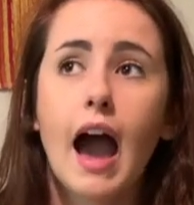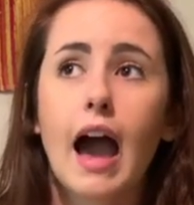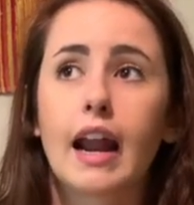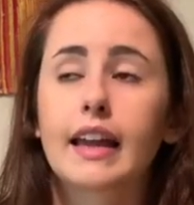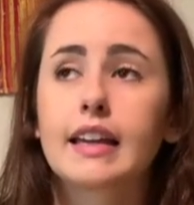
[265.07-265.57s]

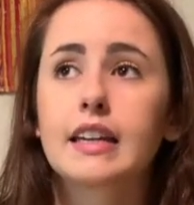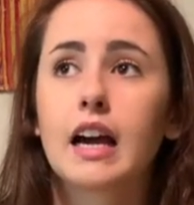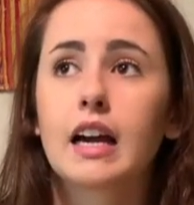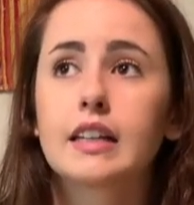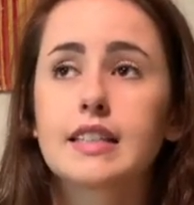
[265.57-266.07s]
And I
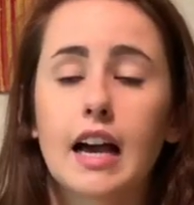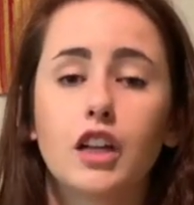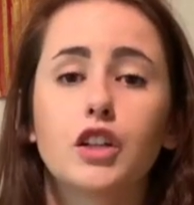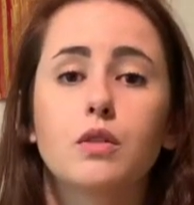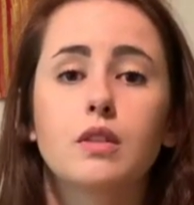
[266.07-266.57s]
cannot
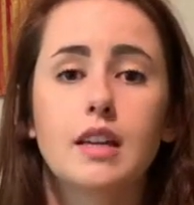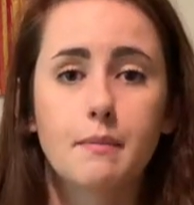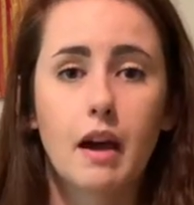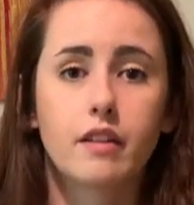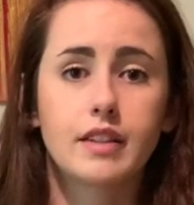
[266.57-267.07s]
tell you the
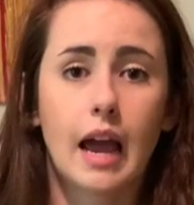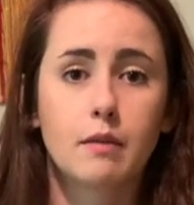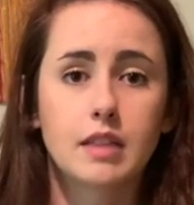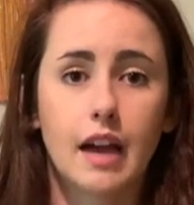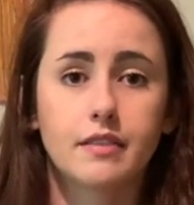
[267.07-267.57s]
amount of
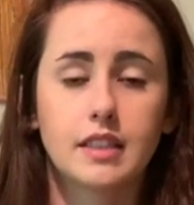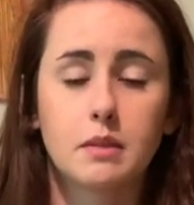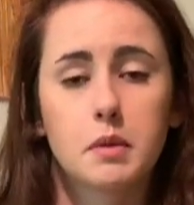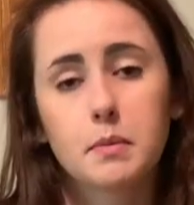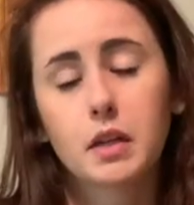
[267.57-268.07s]
times that I've
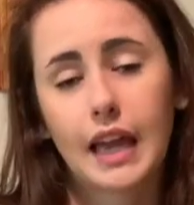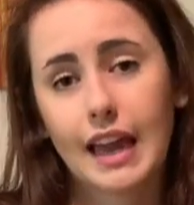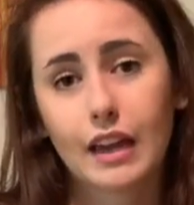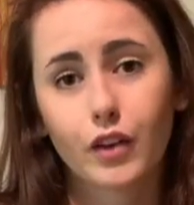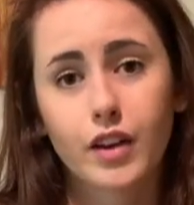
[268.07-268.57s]
seen people get
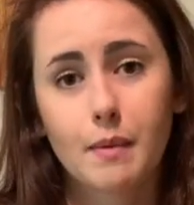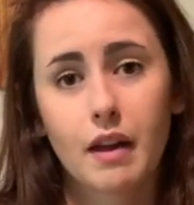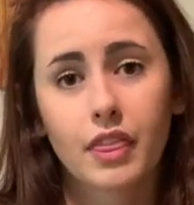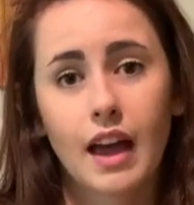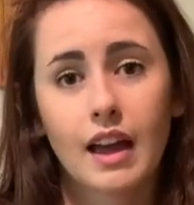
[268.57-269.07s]
angry
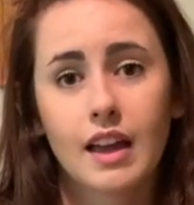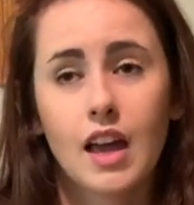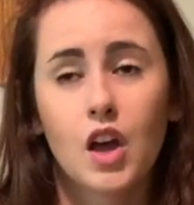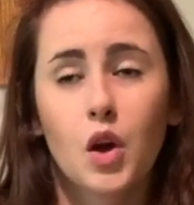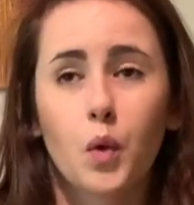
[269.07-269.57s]
about that
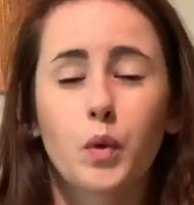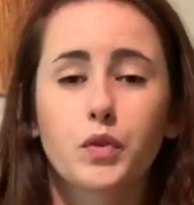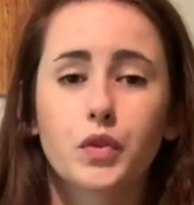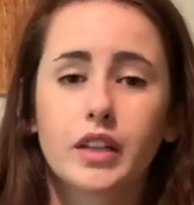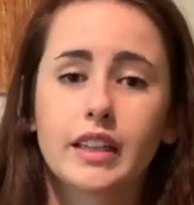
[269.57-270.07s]

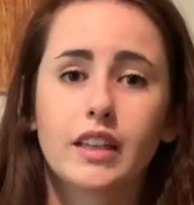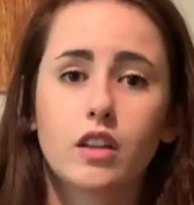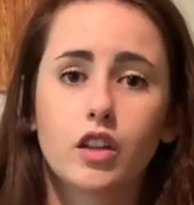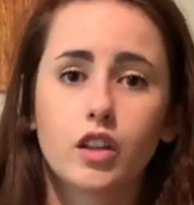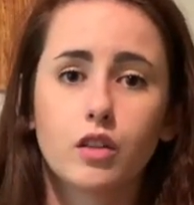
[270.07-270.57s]
when
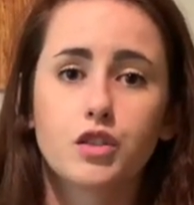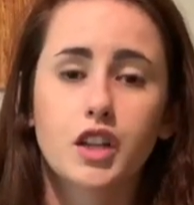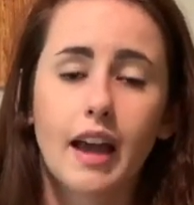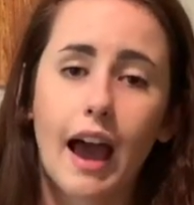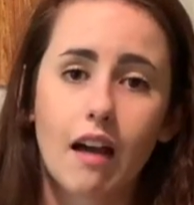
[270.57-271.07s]
really you
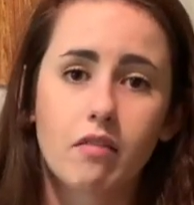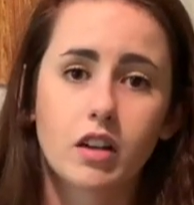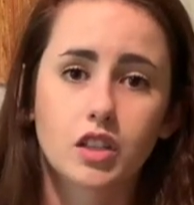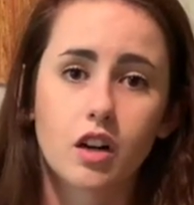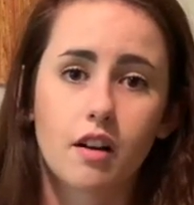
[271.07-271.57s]
should have an
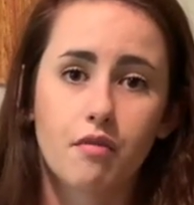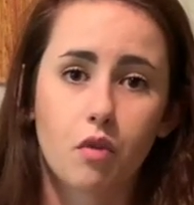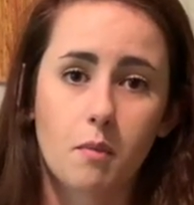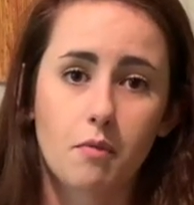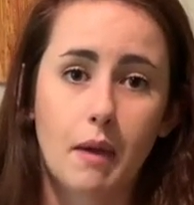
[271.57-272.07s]
alternative
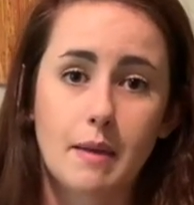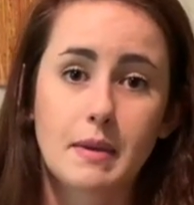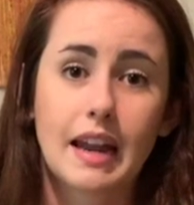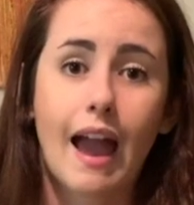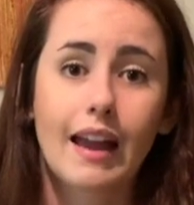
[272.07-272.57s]
form of
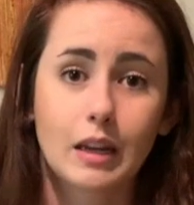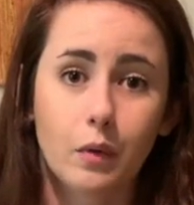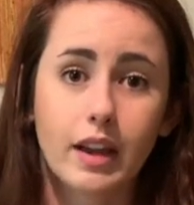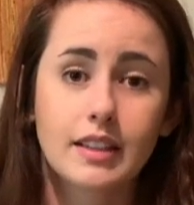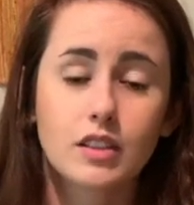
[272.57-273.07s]
payment
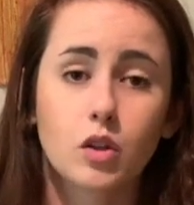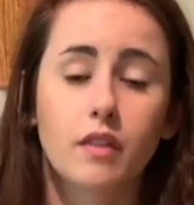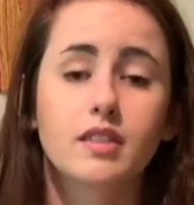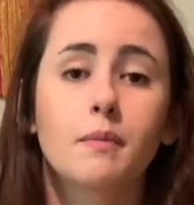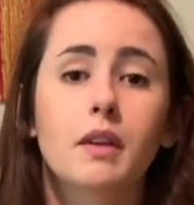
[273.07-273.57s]
anyways. So
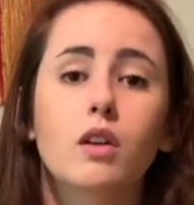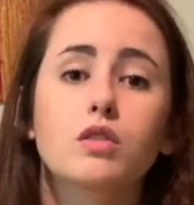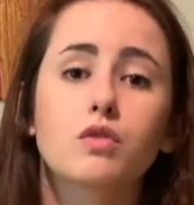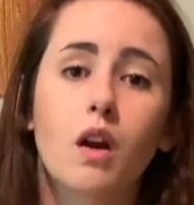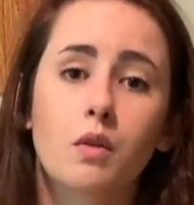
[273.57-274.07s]
if something
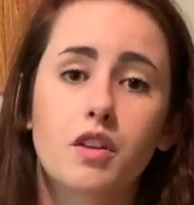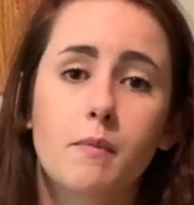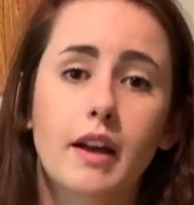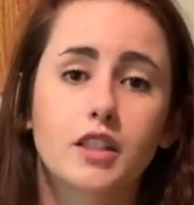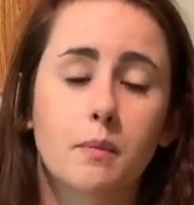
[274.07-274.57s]
goes wrong with your
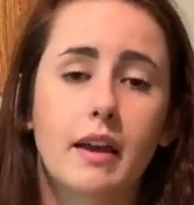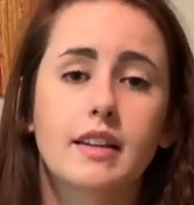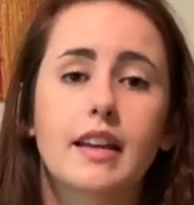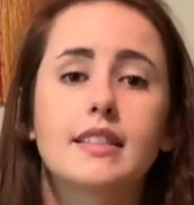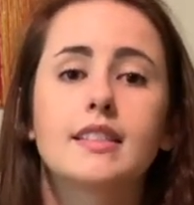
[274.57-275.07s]
Magic
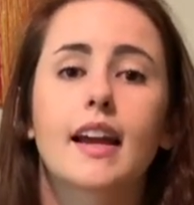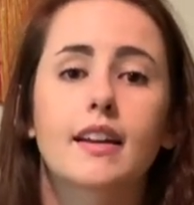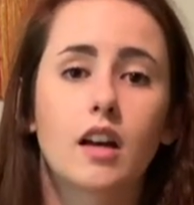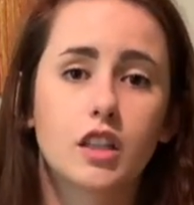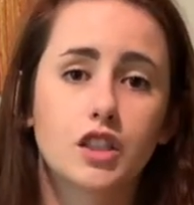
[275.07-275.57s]
Band, it's
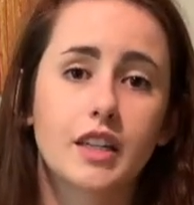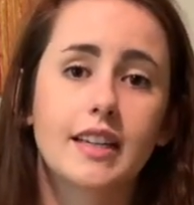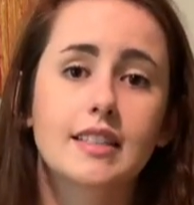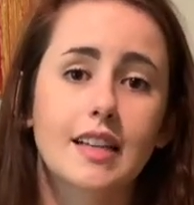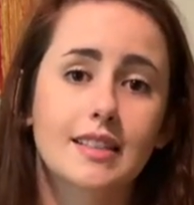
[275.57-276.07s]
technology,
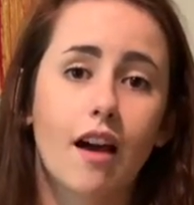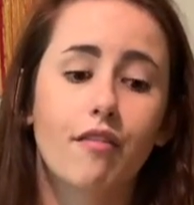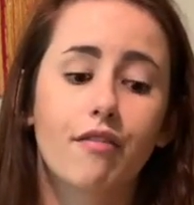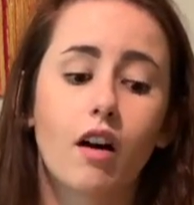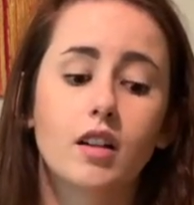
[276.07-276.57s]
it does have
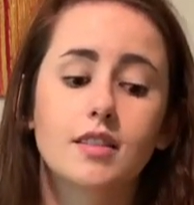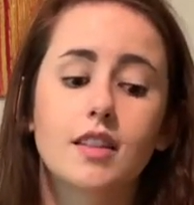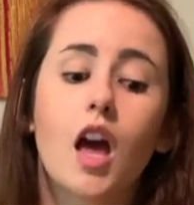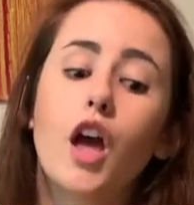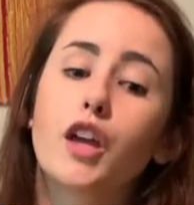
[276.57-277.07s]
faults,
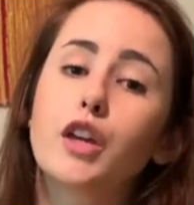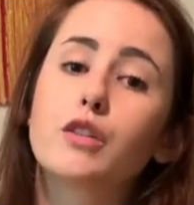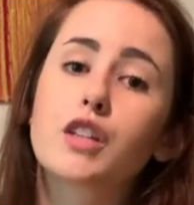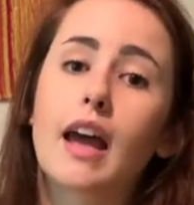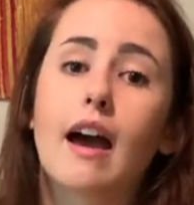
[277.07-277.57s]
you
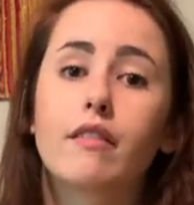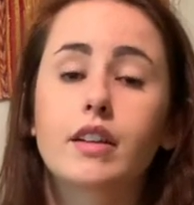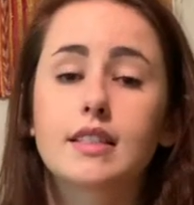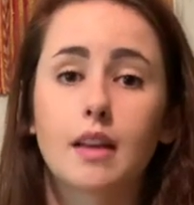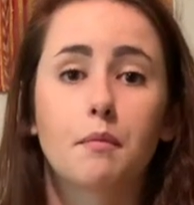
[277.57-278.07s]
should have
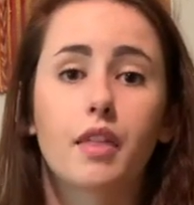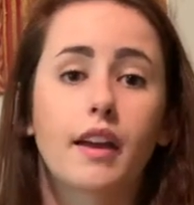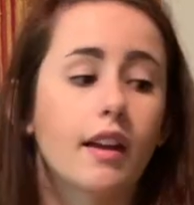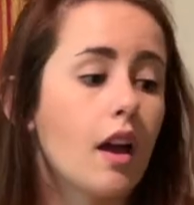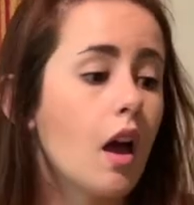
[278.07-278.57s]

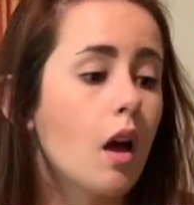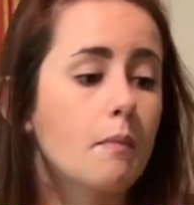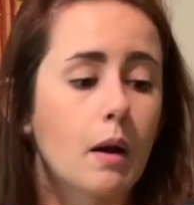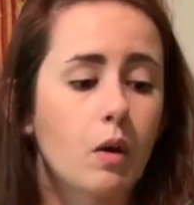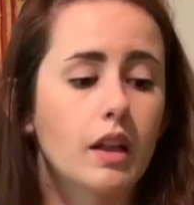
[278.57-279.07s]
something.
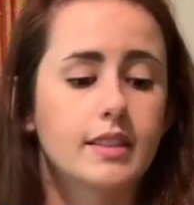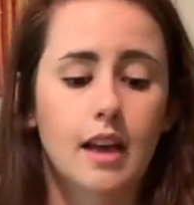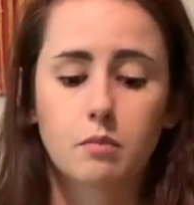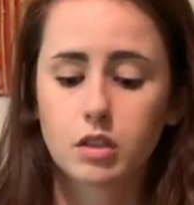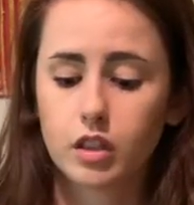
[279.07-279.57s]
My wallet is
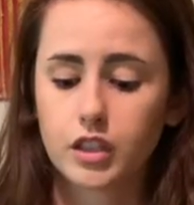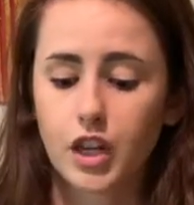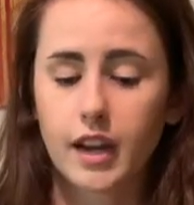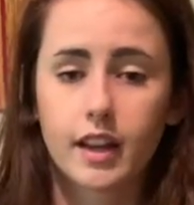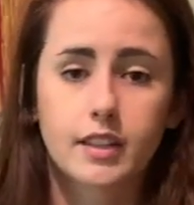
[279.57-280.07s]
absolutely
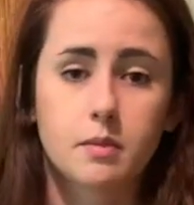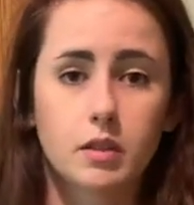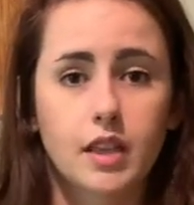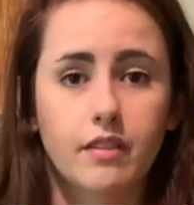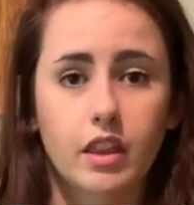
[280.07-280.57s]
giant, it's the
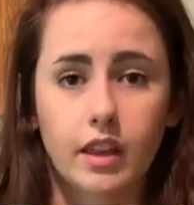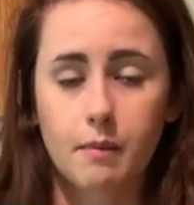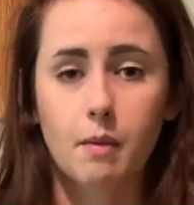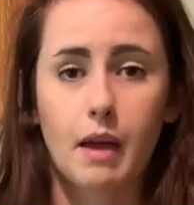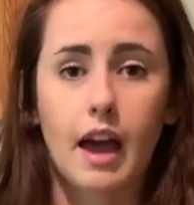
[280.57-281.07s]
most heavy thing in
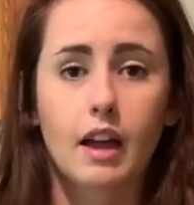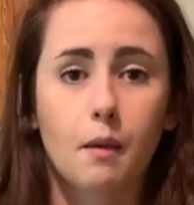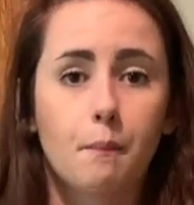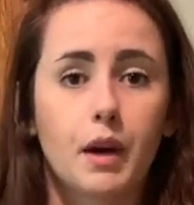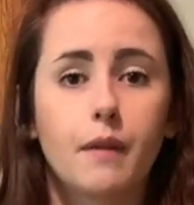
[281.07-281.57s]
my bag,
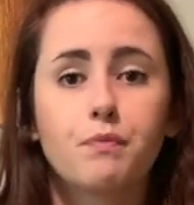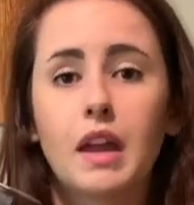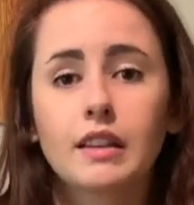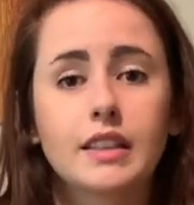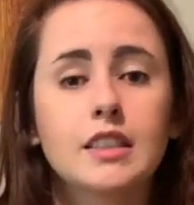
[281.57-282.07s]
but
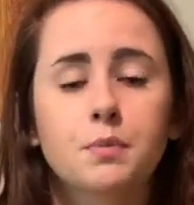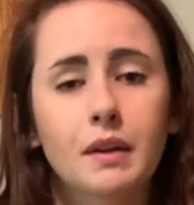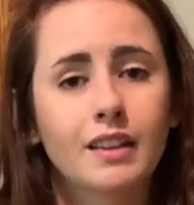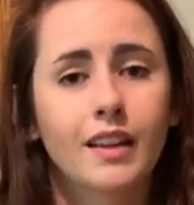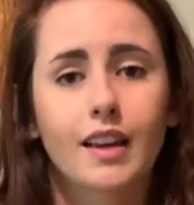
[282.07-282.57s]
at least
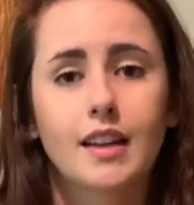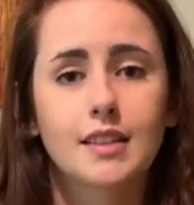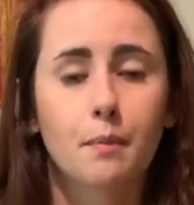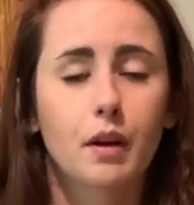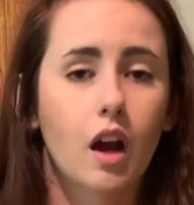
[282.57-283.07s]
bring like a
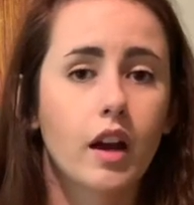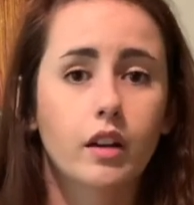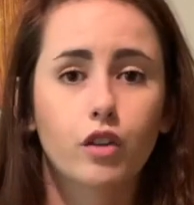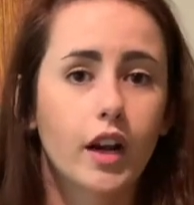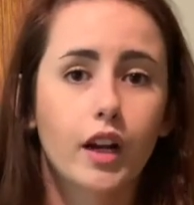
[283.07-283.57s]
separate
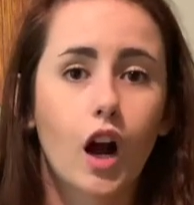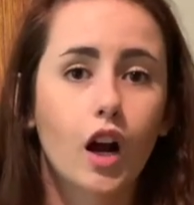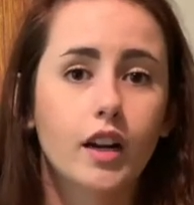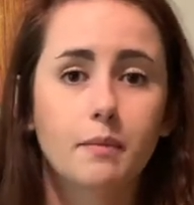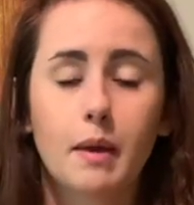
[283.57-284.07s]
credit
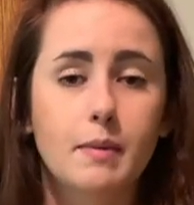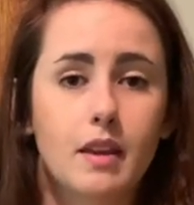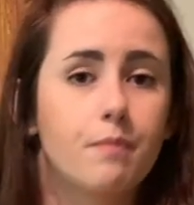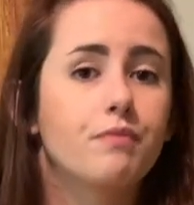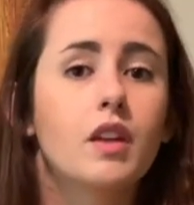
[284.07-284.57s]
card and
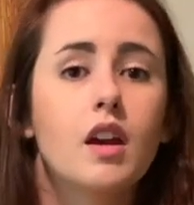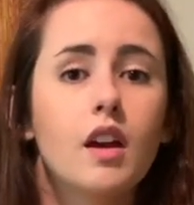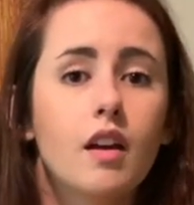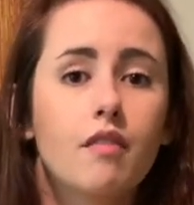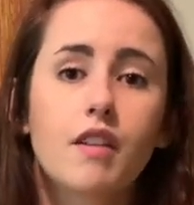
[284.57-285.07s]
maybe
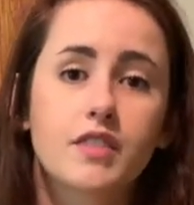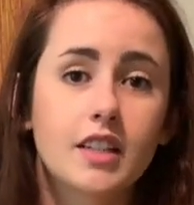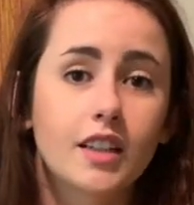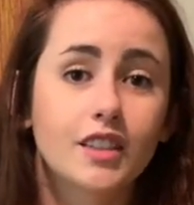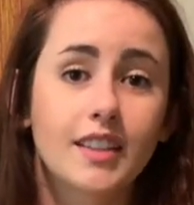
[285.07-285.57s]

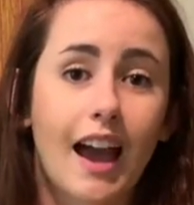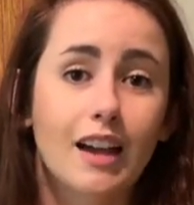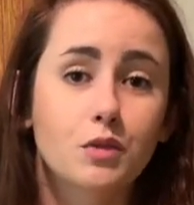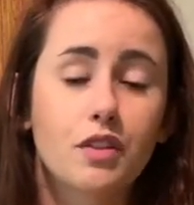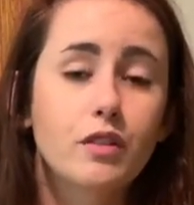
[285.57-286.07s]
$50
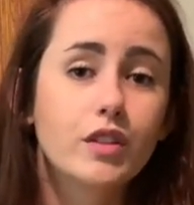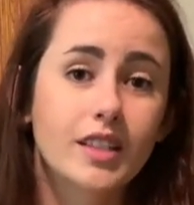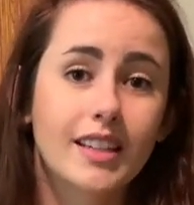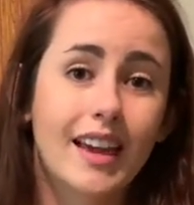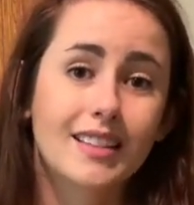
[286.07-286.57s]
cash with you
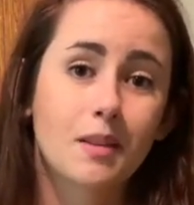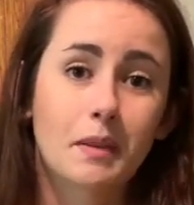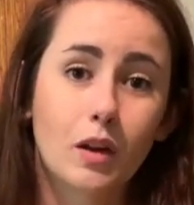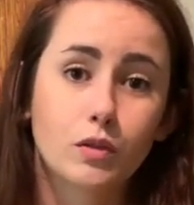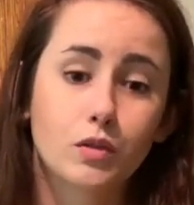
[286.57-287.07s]
just in case
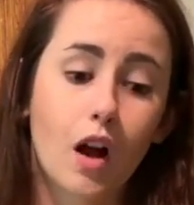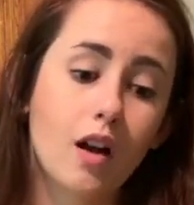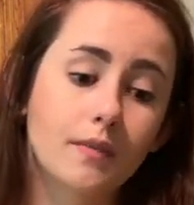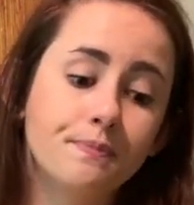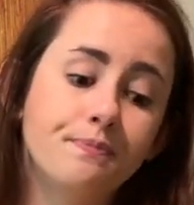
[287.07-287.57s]
something goes
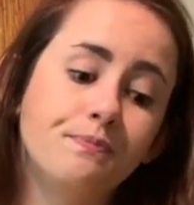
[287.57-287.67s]
wrong.